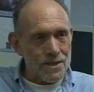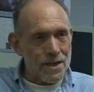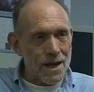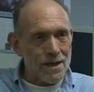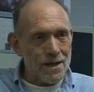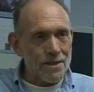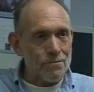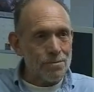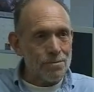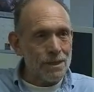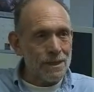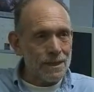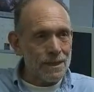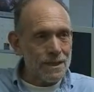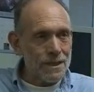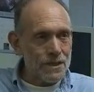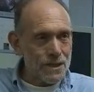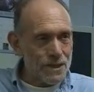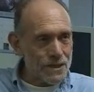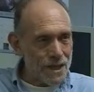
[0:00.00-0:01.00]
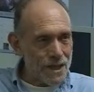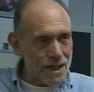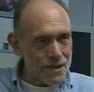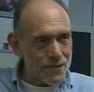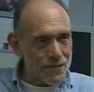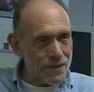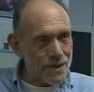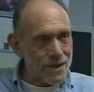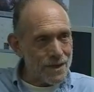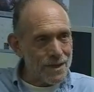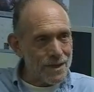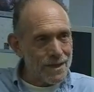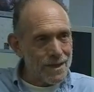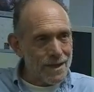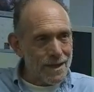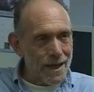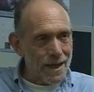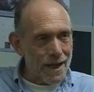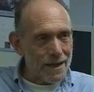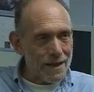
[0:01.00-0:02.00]
and it's not completely
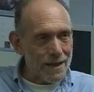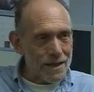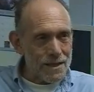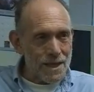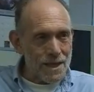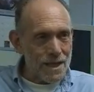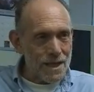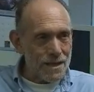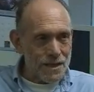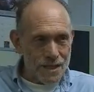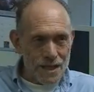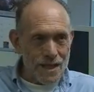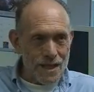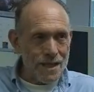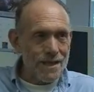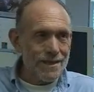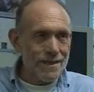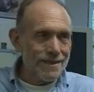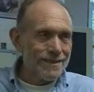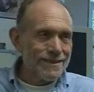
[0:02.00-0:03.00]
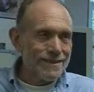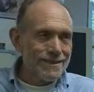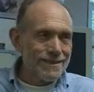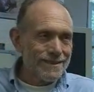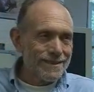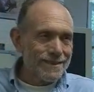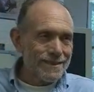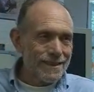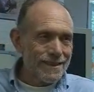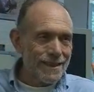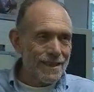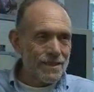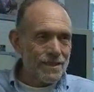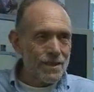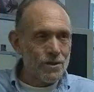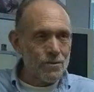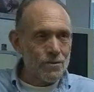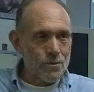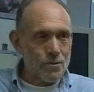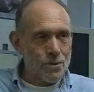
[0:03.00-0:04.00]
successful, and they say, see,
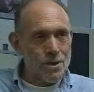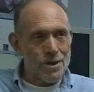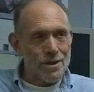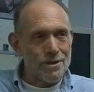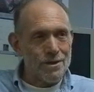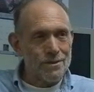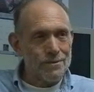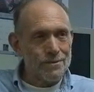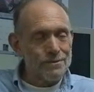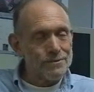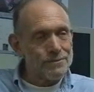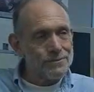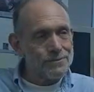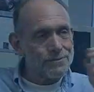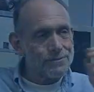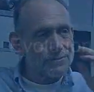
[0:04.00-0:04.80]
it didn't work.